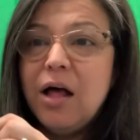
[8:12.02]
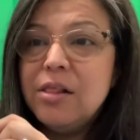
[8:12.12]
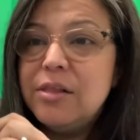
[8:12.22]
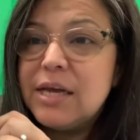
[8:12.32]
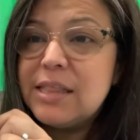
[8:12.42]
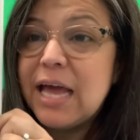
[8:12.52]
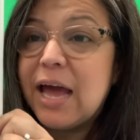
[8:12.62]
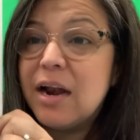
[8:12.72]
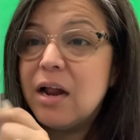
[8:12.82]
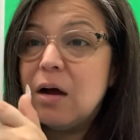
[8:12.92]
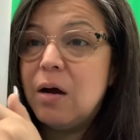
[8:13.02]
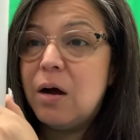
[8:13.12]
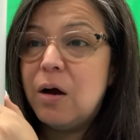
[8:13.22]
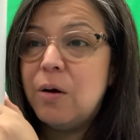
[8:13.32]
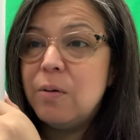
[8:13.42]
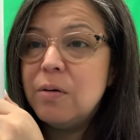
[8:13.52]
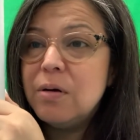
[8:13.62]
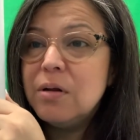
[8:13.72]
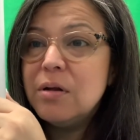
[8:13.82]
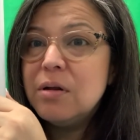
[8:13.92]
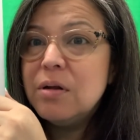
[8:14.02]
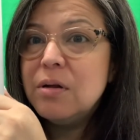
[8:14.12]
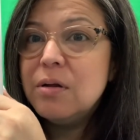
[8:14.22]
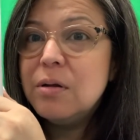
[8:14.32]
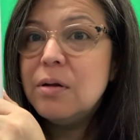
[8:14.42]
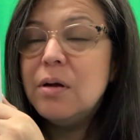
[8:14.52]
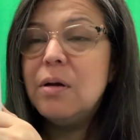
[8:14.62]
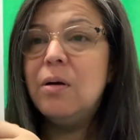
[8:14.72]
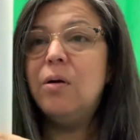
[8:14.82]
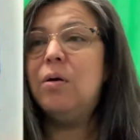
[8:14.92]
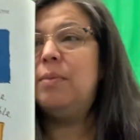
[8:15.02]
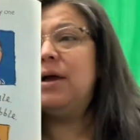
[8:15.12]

Look at that. Uh-oh. Oh my